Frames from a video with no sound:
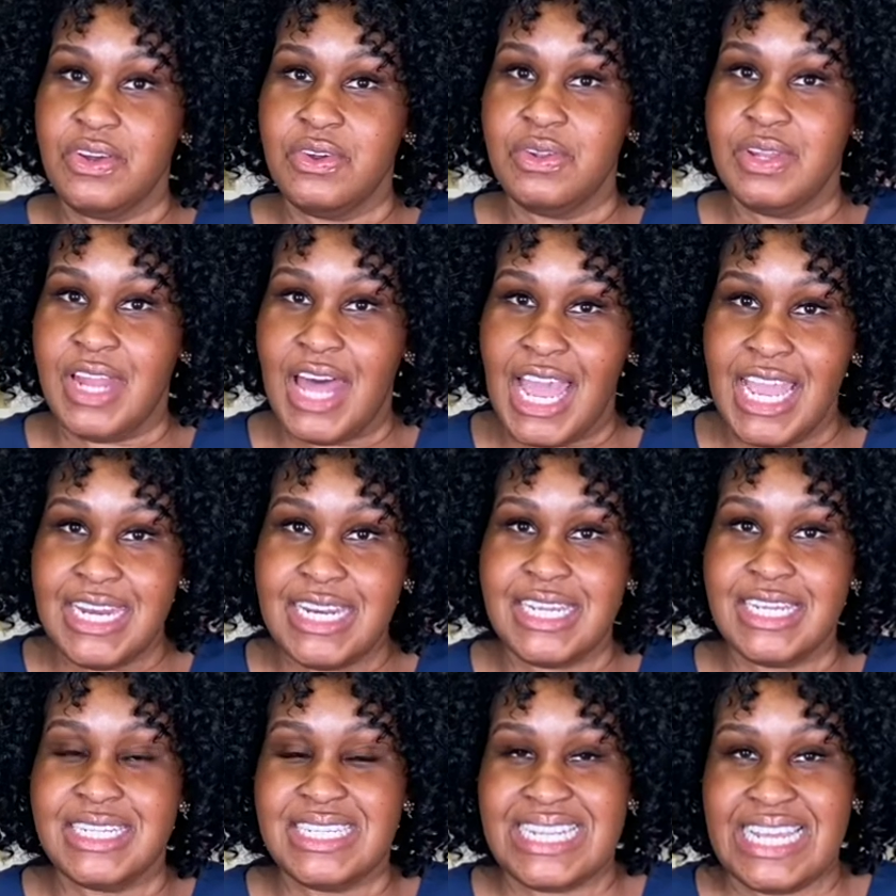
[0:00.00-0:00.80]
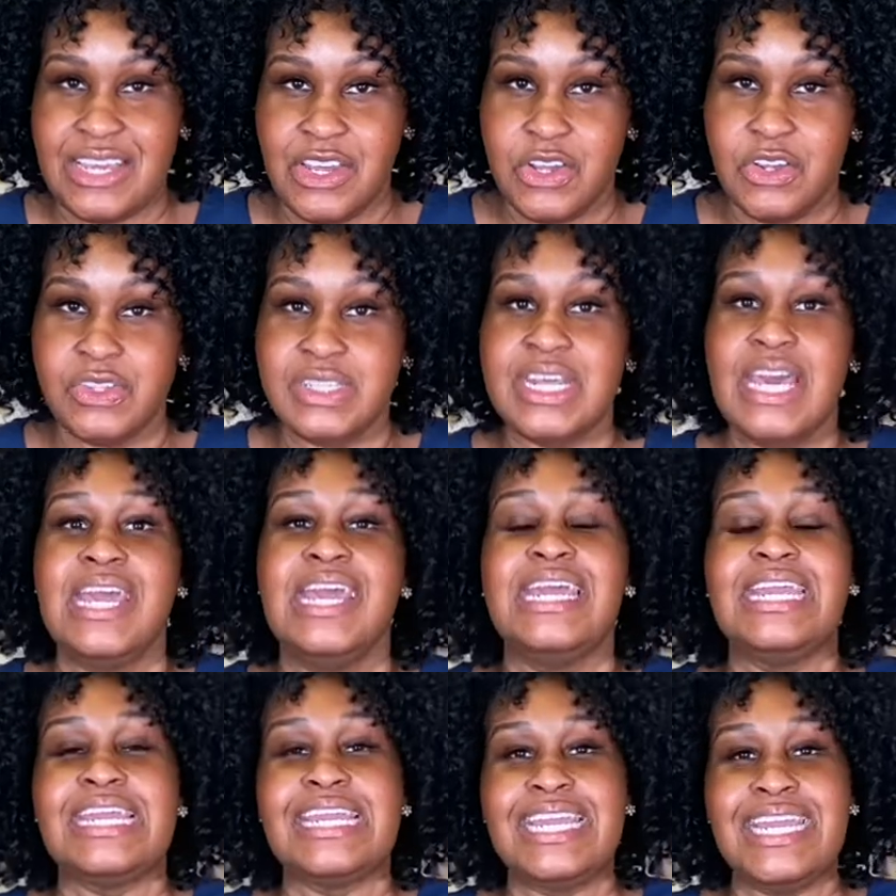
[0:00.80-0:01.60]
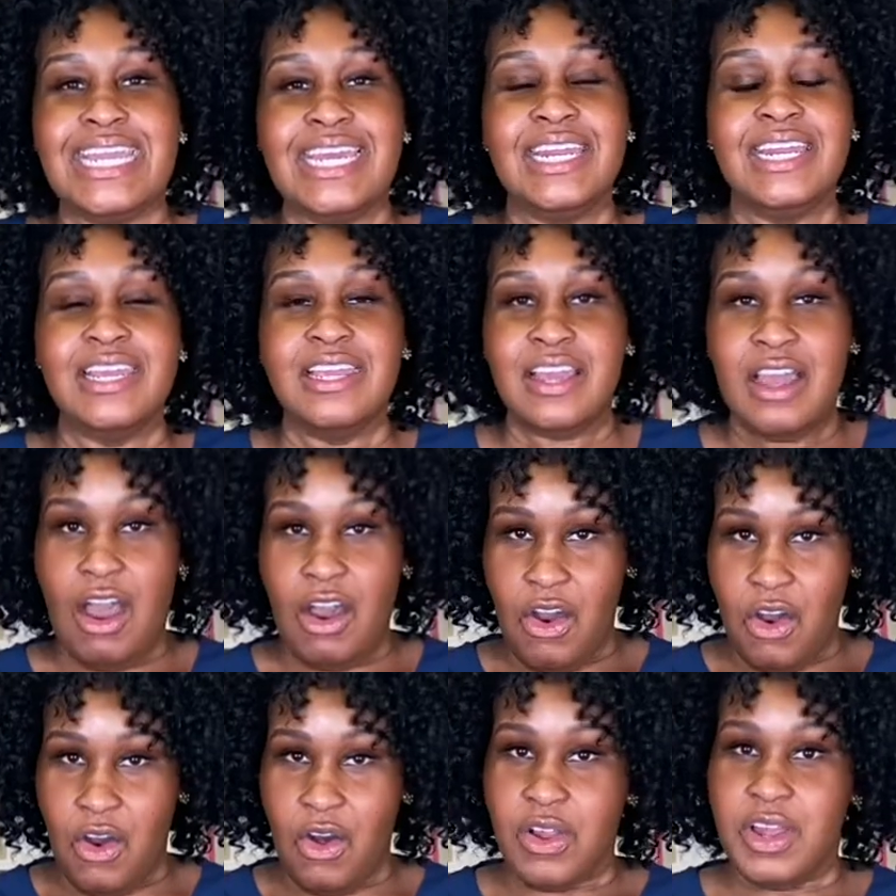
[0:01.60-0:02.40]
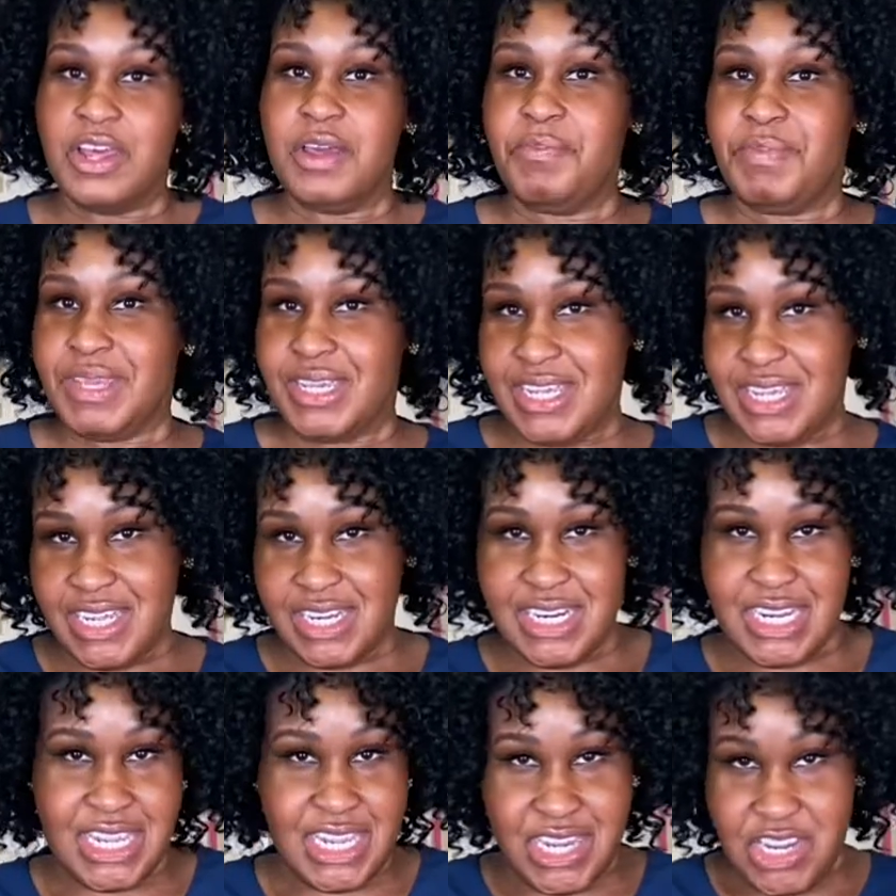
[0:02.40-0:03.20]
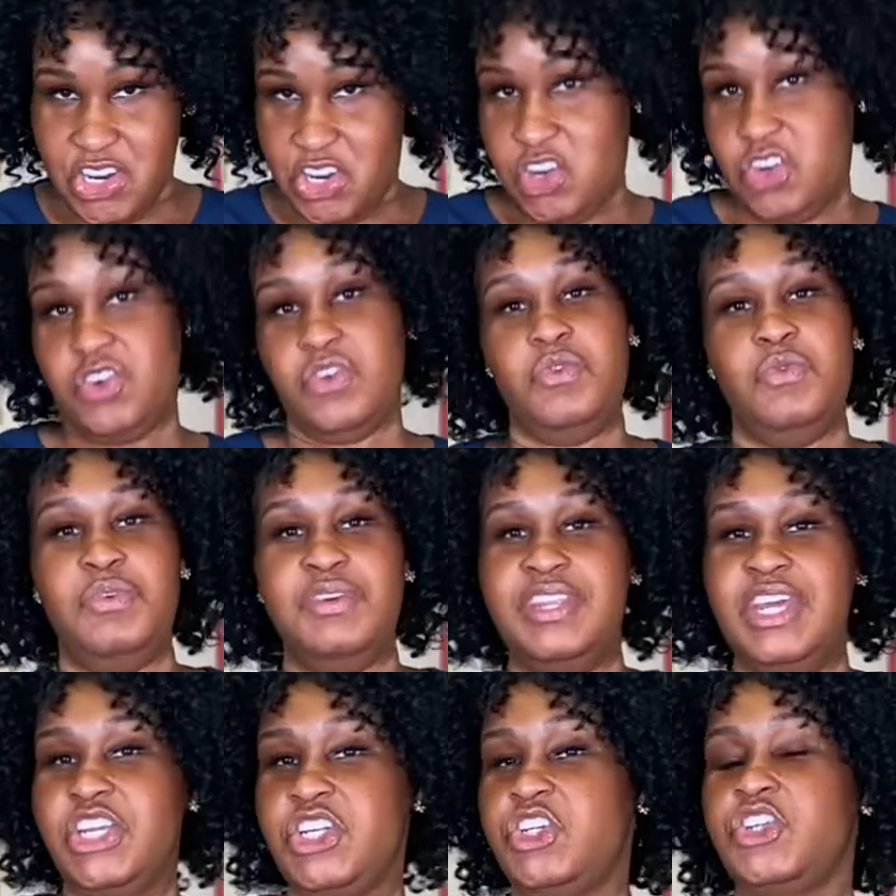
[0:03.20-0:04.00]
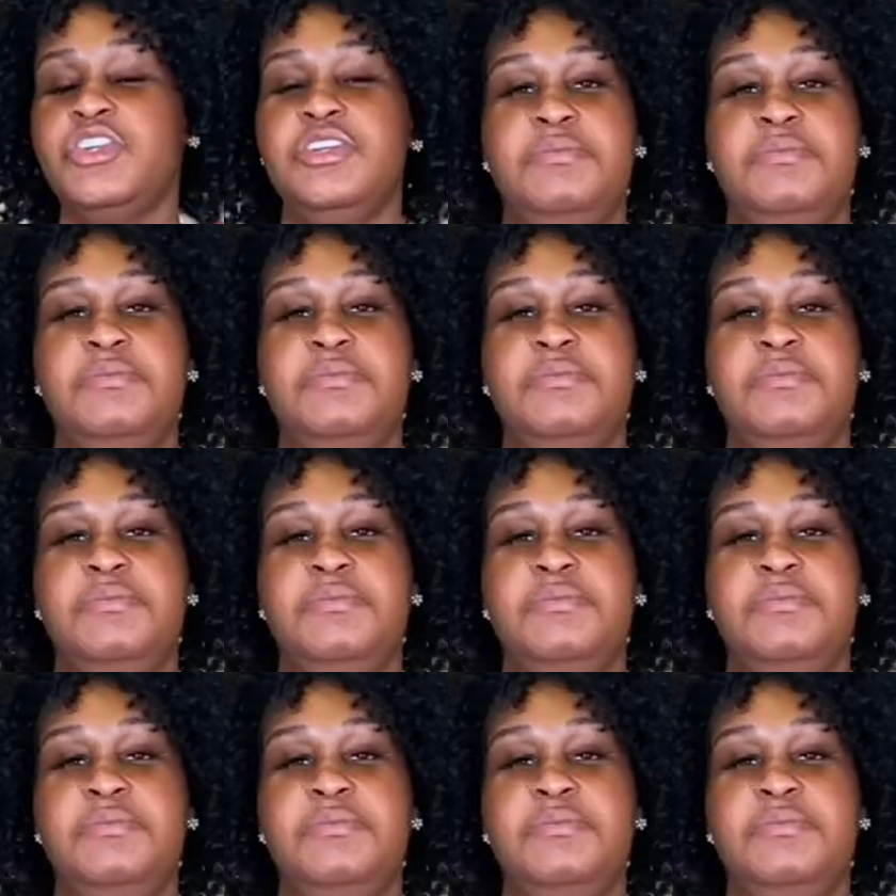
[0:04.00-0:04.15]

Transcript: lining cells get all up in here where they shouldn't